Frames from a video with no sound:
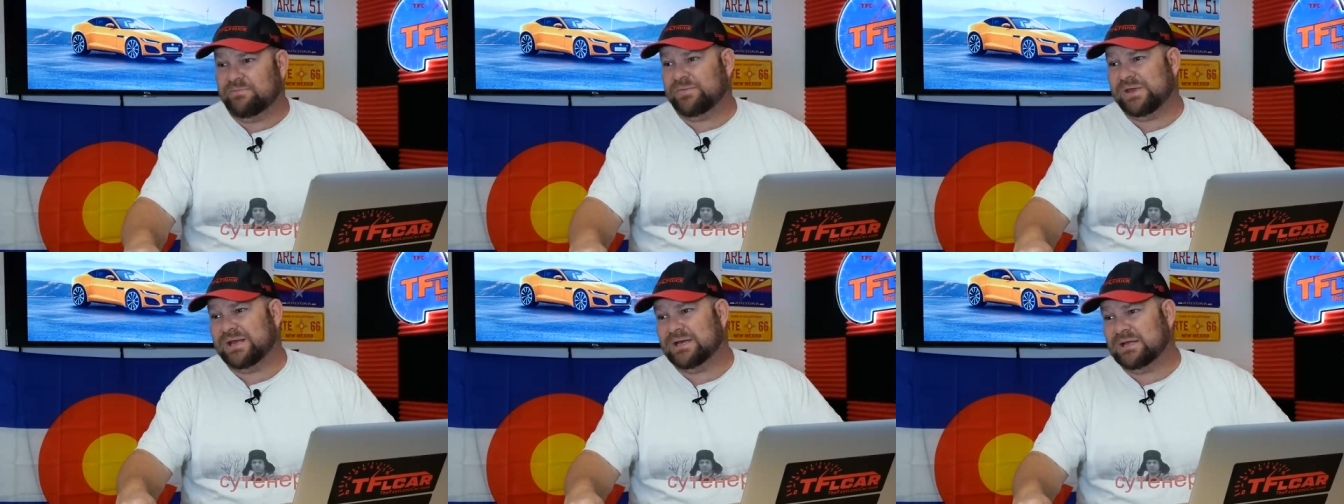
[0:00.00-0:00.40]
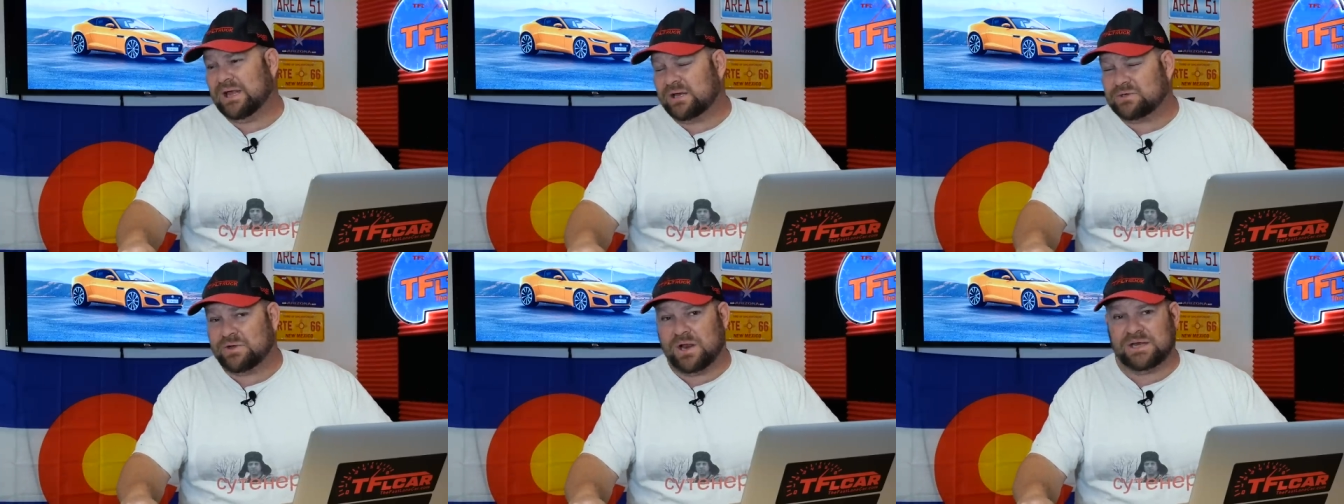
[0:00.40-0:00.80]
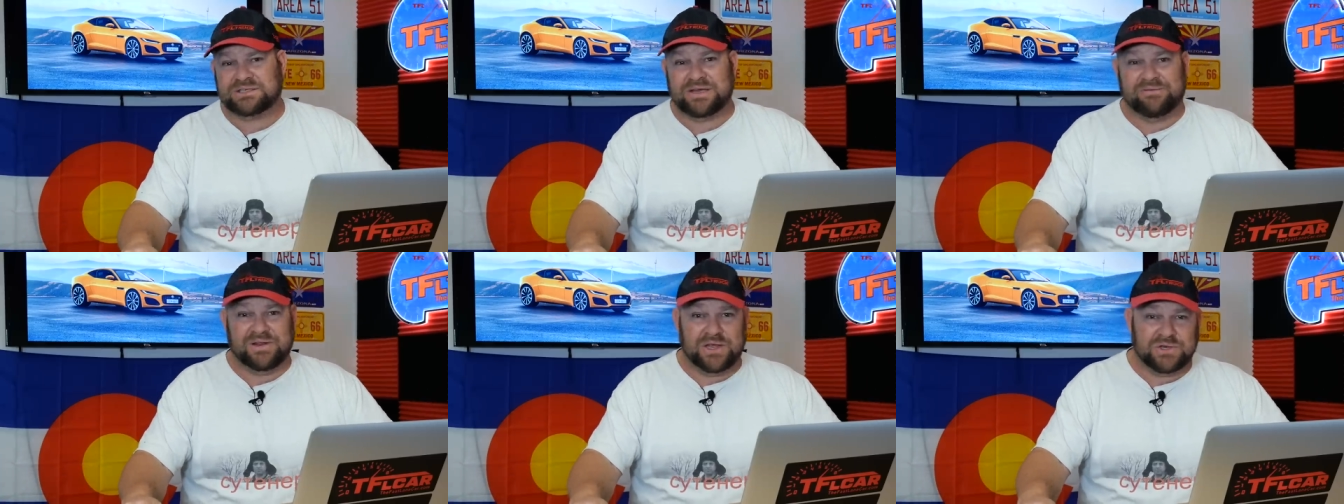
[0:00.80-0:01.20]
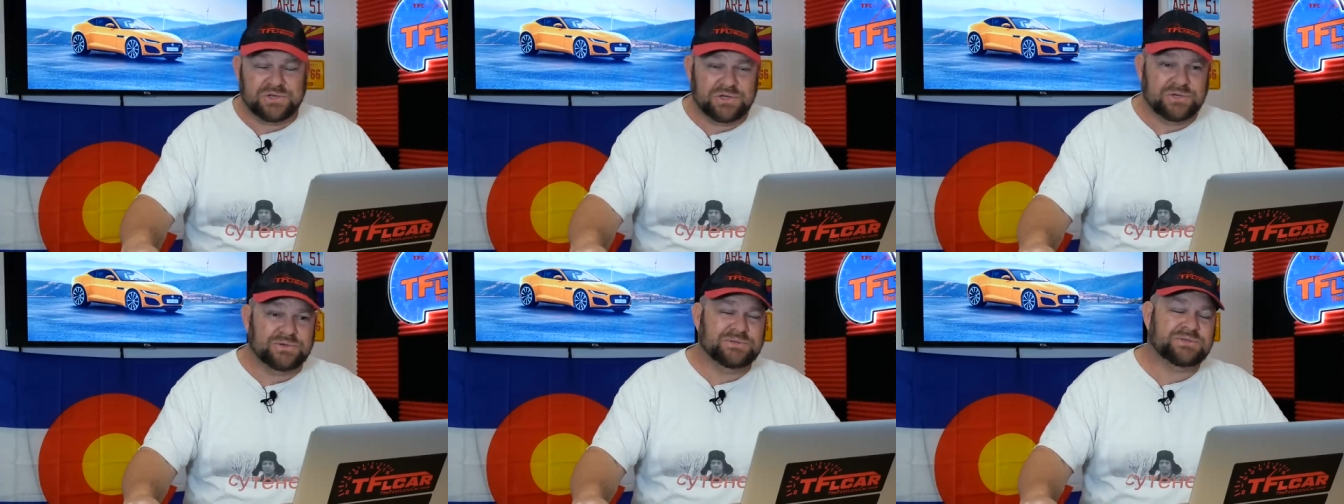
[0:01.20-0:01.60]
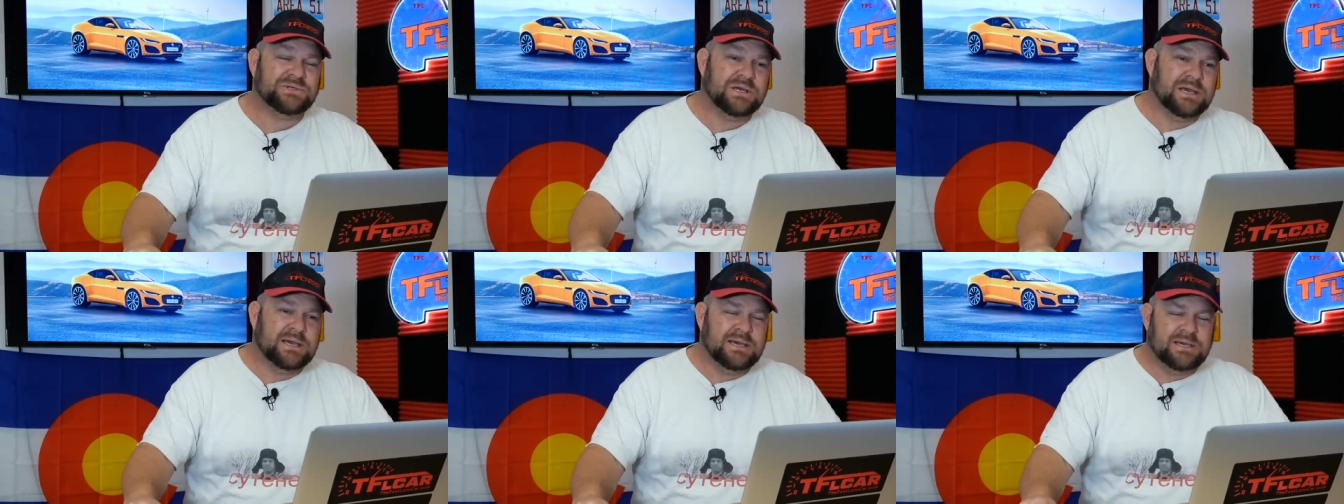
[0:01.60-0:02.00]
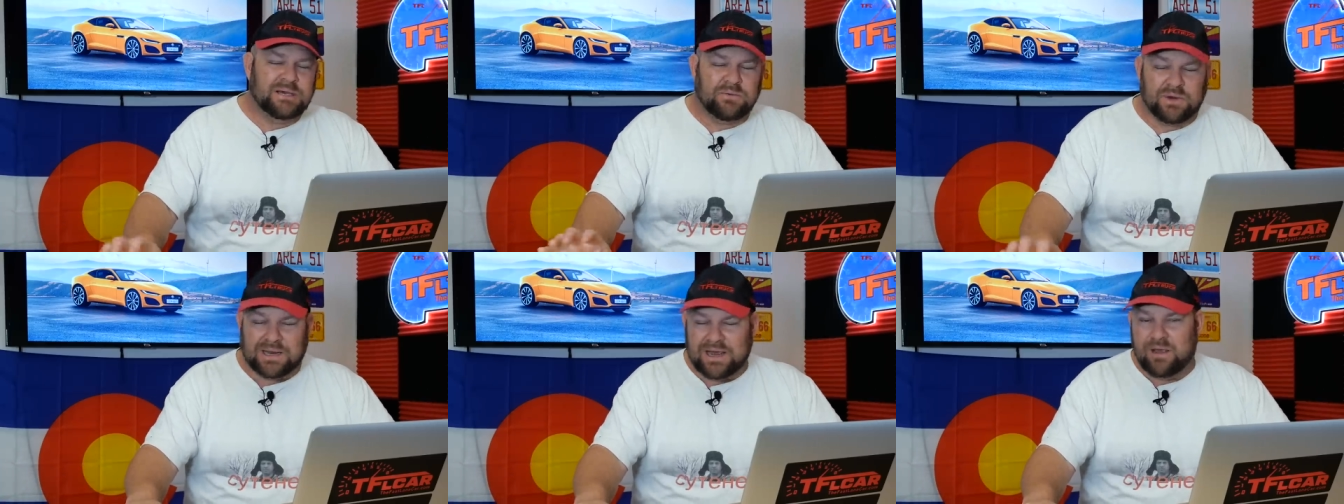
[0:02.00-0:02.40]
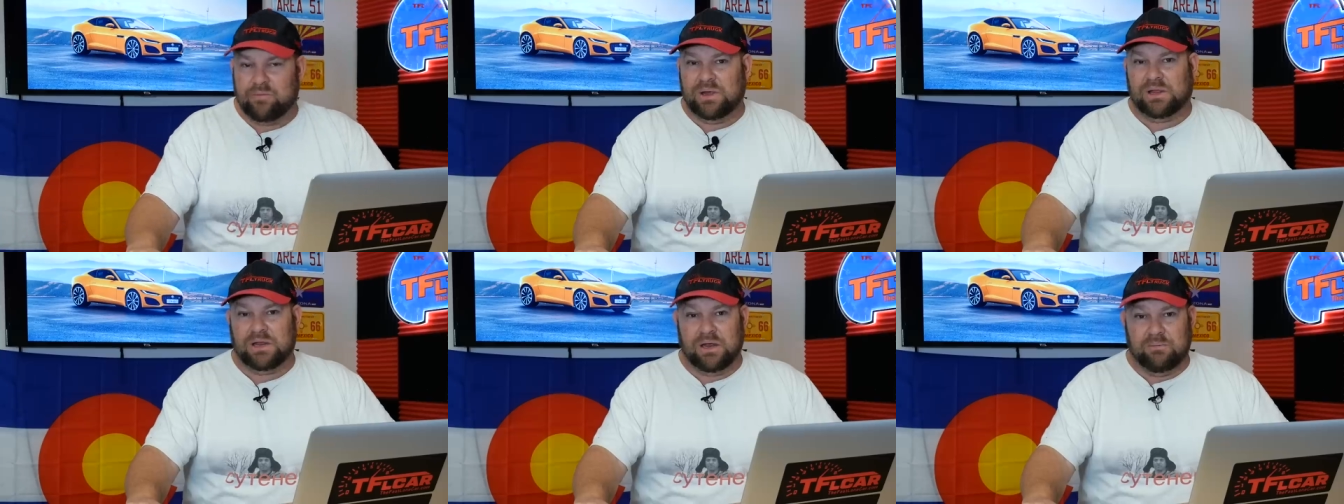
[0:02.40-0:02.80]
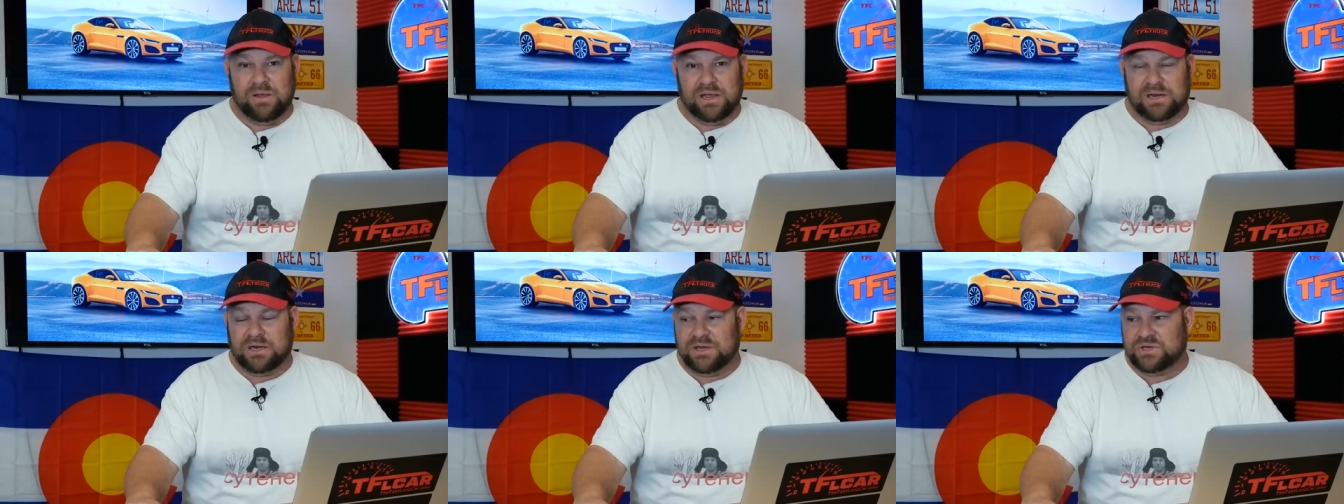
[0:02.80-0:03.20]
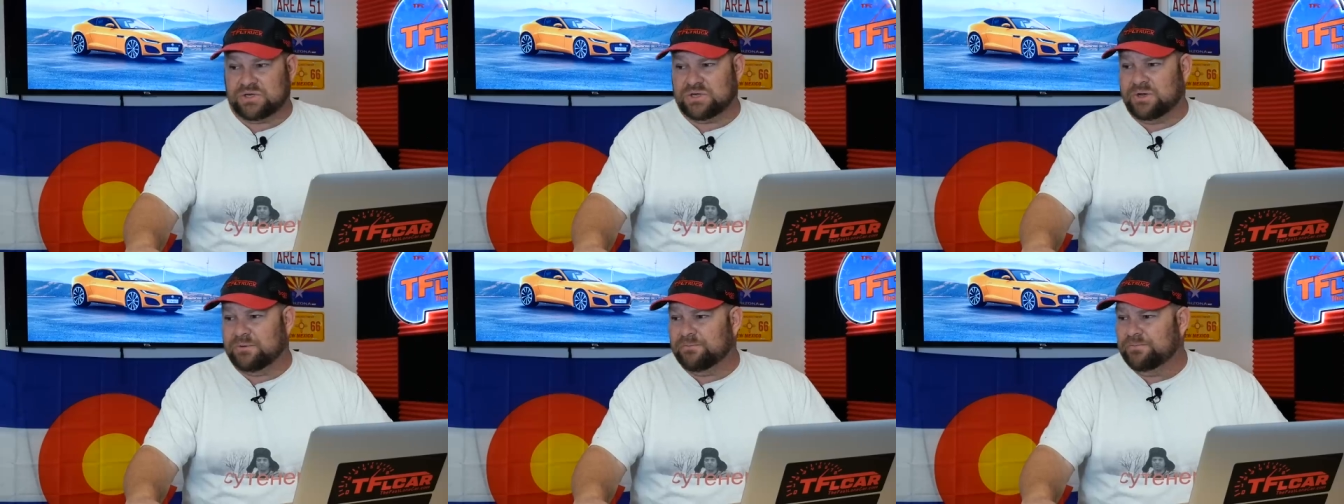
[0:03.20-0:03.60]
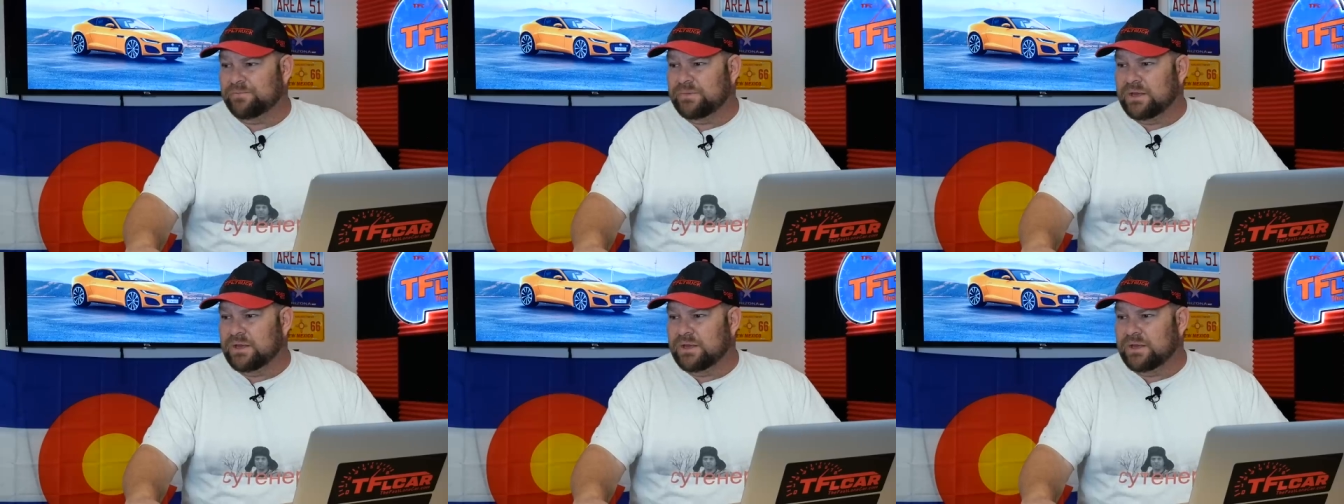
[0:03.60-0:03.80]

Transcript: the electronics having issues, reliability being an issue.